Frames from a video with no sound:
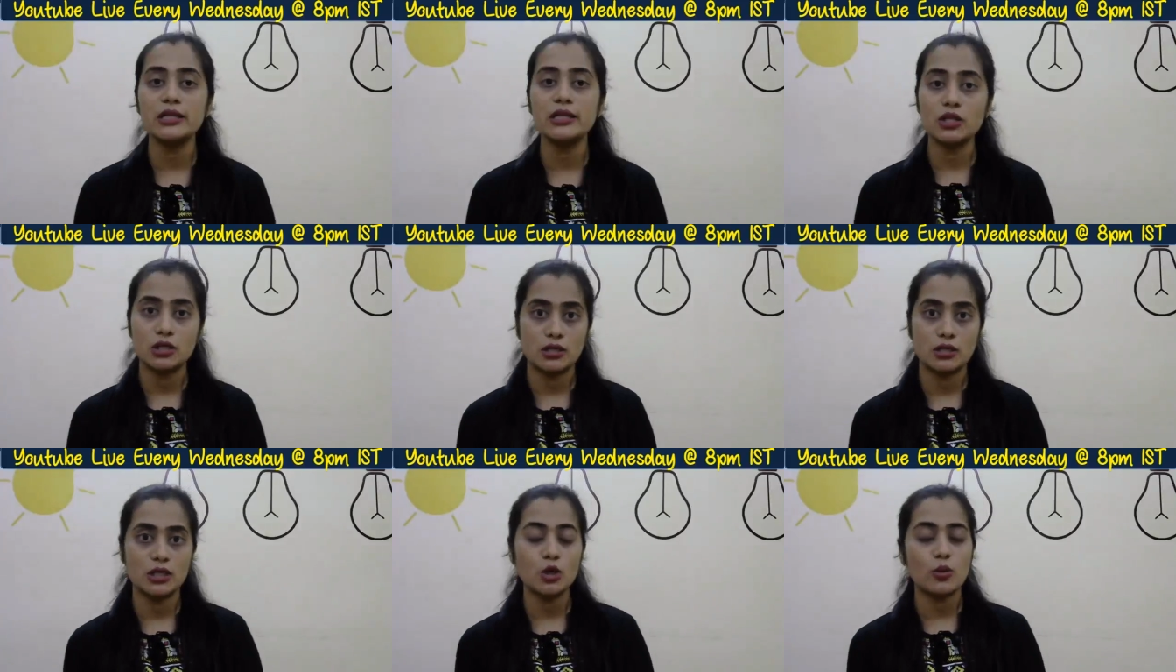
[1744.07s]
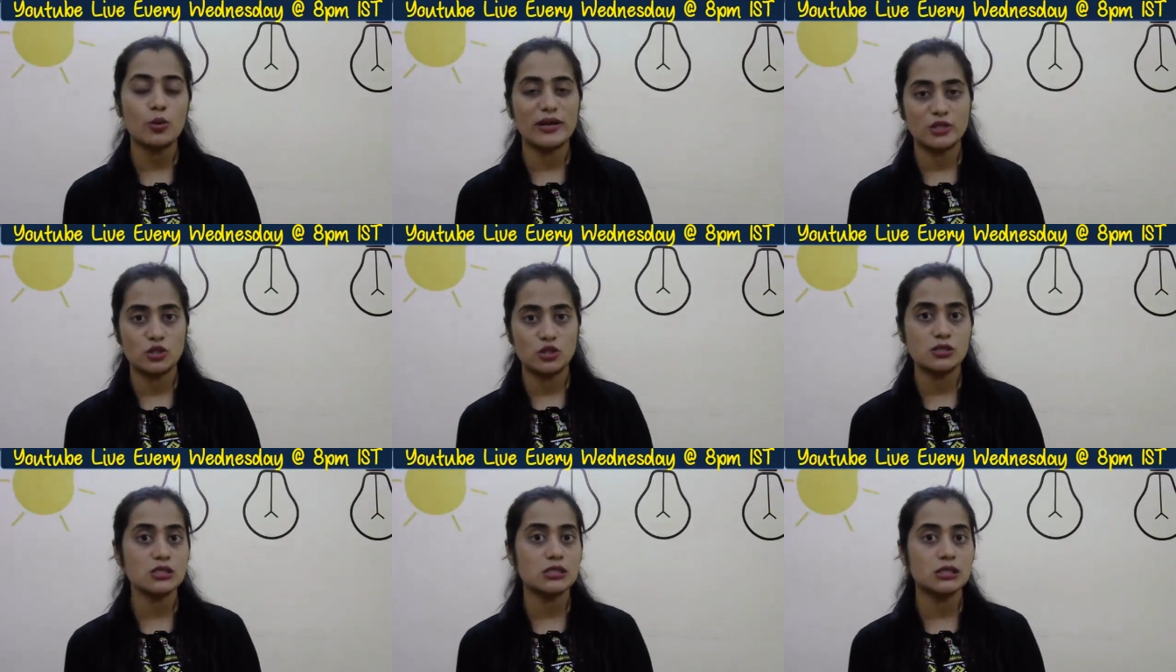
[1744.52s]
theory
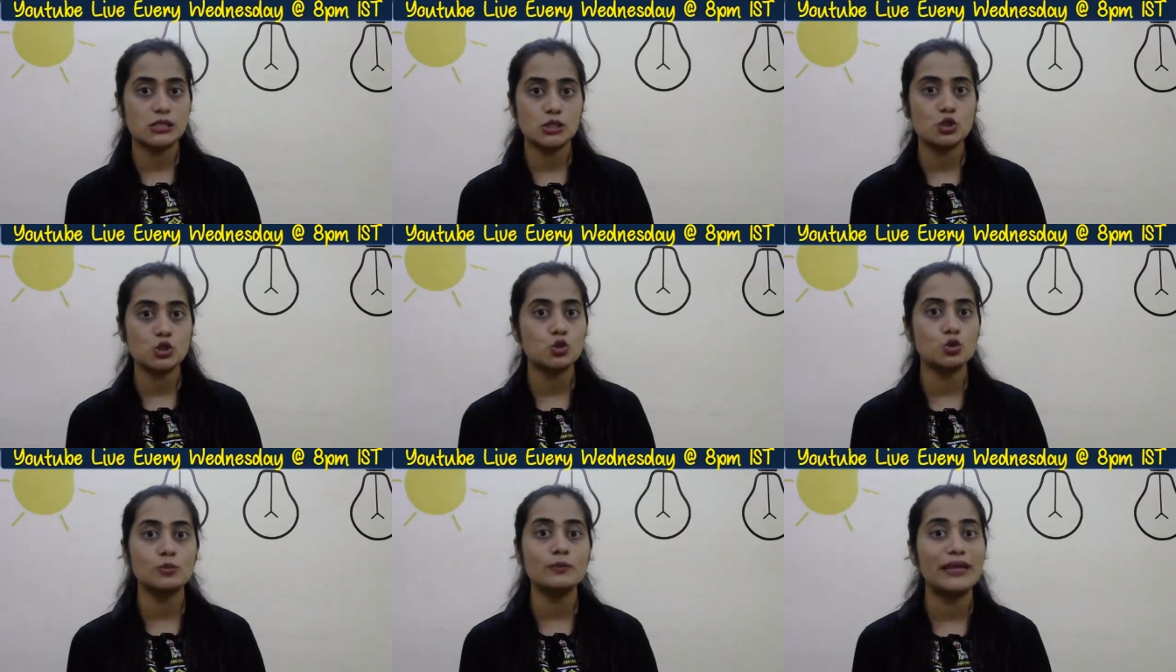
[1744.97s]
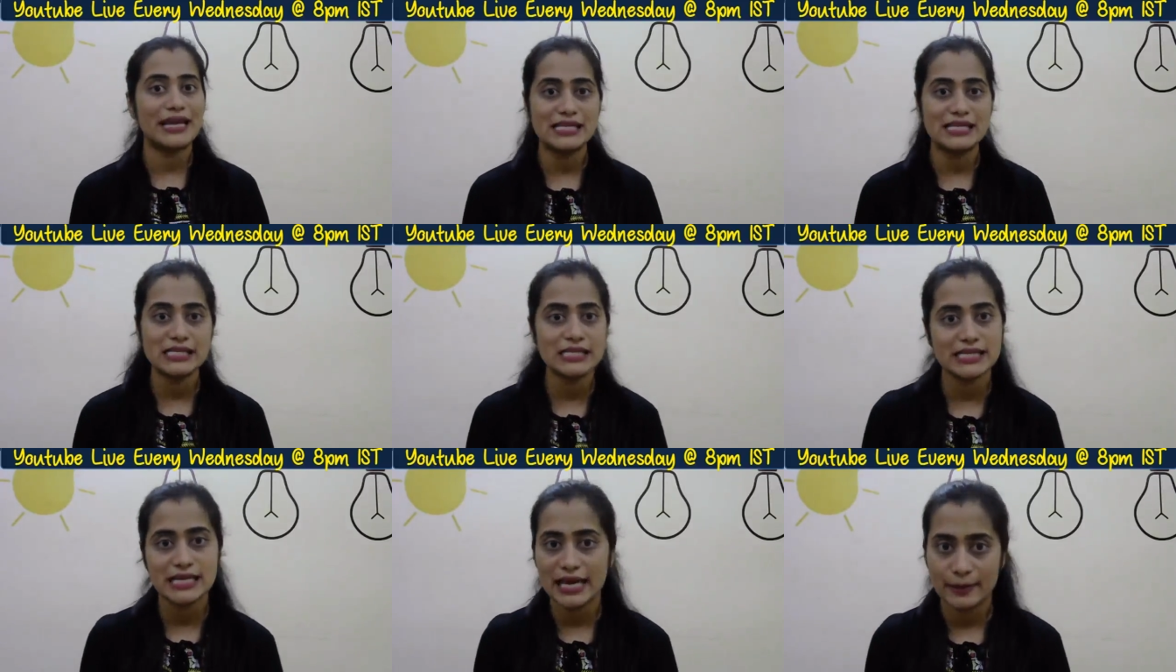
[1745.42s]
questions consume
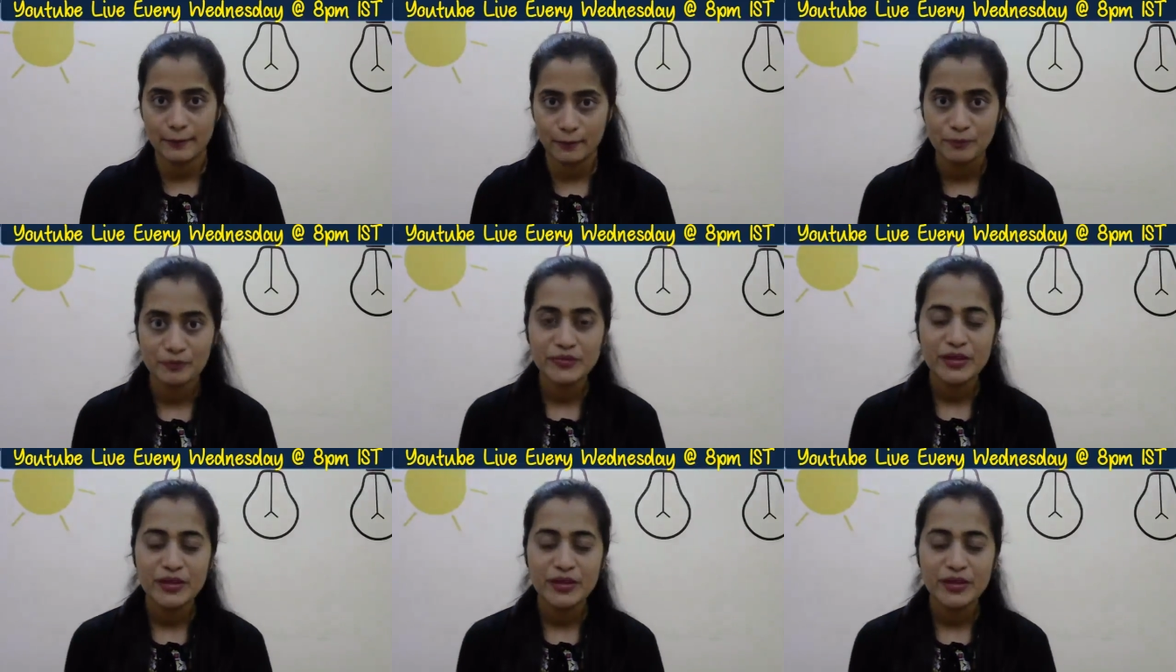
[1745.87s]
less time.